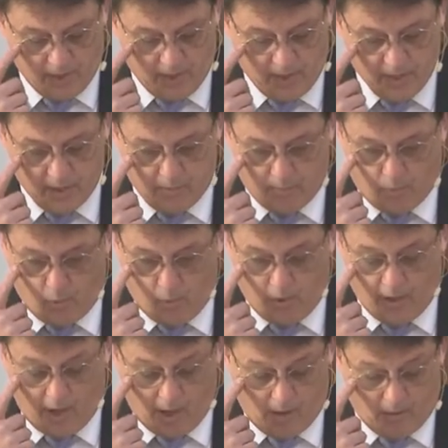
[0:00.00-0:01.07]
is poured
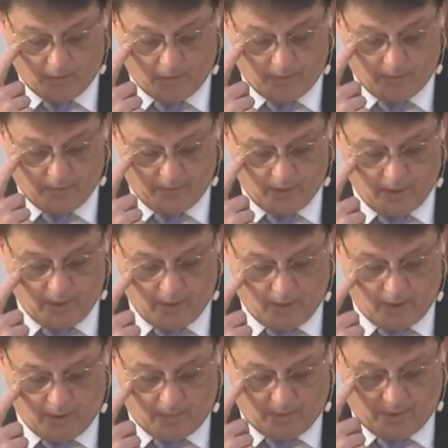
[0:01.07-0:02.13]
out
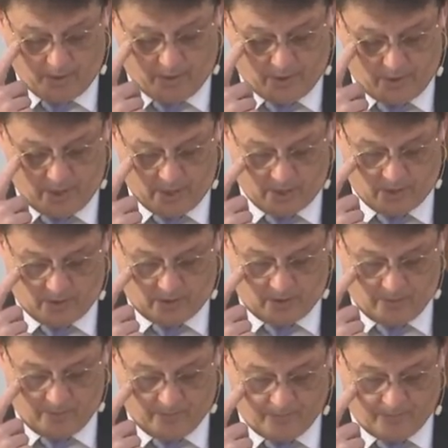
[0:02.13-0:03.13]
upon the desolate.